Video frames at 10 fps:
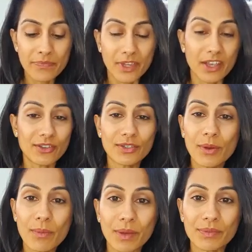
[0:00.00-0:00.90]
I go to
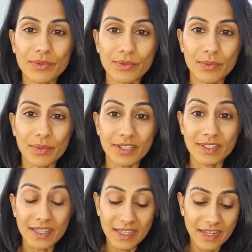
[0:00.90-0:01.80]
a mom's group and
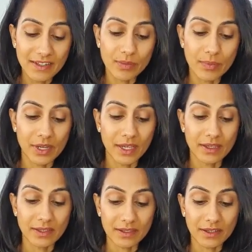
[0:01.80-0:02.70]
it's led by
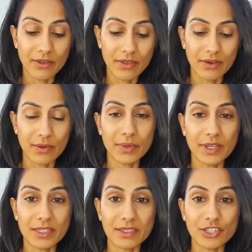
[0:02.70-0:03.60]
a
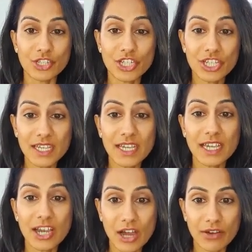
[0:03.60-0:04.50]
psychotherapist, and she
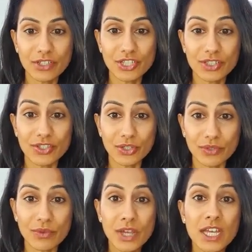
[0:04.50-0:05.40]
encourages
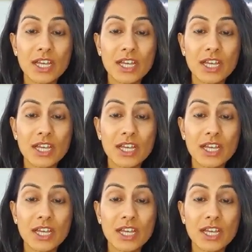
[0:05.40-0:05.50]
you